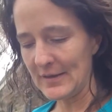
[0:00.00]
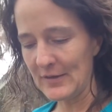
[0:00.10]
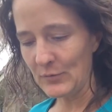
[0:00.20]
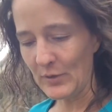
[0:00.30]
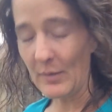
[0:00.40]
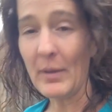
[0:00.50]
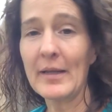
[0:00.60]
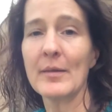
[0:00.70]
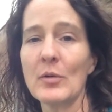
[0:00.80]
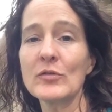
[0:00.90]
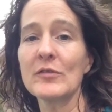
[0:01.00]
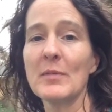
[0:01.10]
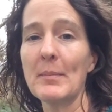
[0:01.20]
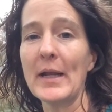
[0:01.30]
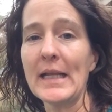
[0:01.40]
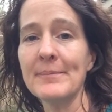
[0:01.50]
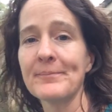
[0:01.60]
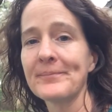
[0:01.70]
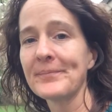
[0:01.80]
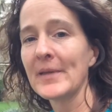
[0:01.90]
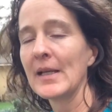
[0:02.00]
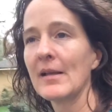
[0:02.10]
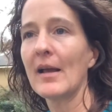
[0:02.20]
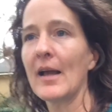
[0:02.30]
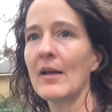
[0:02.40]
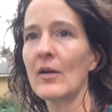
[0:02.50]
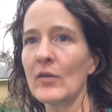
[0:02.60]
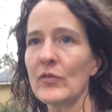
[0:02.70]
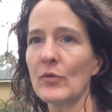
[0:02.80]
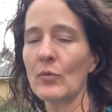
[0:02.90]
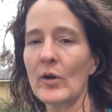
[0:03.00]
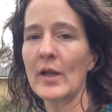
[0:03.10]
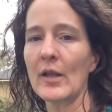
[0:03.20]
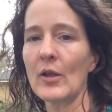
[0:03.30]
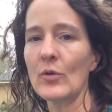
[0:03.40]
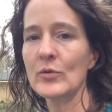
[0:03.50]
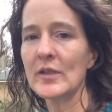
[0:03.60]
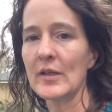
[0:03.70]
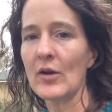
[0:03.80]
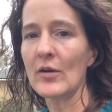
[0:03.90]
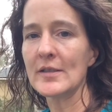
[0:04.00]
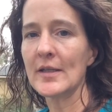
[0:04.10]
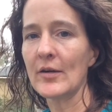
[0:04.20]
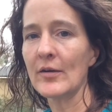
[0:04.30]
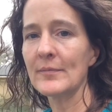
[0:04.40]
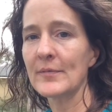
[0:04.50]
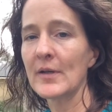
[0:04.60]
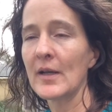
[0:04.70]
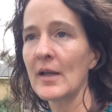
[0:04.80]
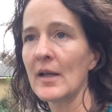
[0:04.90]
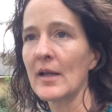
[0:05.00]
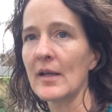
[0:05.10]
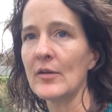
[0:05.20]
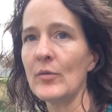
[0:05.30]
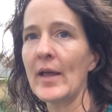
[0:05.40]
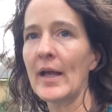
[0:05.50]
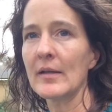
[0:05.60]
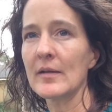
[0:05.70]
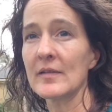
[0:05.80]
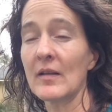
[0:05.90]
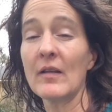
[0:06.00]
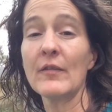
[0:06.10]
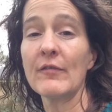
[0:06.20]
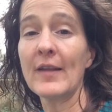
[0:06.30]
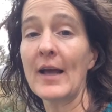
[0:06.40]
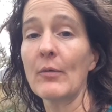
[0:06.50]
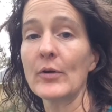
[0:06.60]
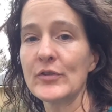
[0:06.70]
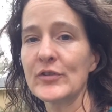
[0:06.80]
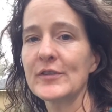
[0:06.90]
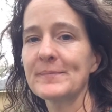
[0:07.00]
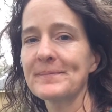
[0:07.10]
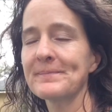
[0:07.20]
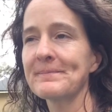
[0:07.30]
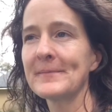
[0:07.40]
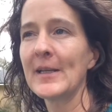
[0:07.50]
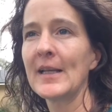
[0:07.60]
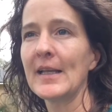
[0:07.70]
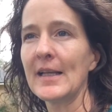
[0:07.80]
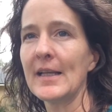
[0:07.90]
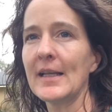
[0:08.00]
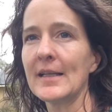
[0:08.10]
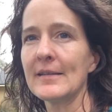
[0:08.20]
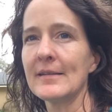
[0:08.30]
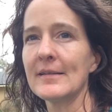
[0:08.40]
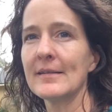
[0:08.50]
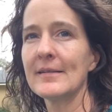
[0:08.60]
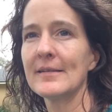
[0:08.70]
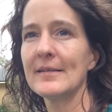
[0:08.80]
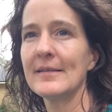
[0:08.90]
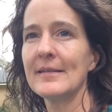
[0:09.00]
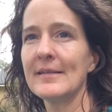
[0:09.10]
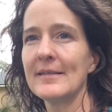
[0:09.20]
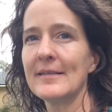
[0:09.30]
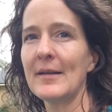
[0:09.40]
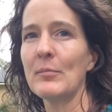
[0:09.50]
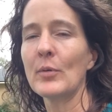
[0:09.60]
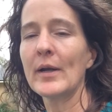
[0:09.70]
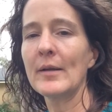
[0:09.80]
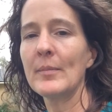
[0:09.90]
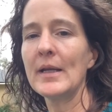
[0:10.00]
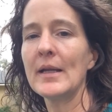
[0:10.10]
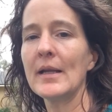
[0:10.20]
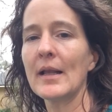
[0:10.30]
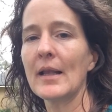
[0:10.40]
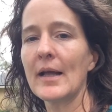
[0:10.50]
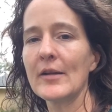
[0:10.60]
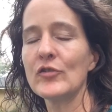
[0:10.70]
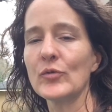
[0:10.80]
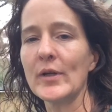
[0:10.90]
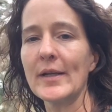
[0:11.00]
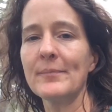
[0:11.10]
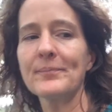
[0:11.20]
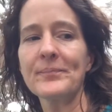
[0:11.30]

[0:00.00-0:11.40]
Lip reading: That's where I make the most of my money. I also work at Lowe's in the garden center. I do that because I love the flowers, and they bring me a lot of joy.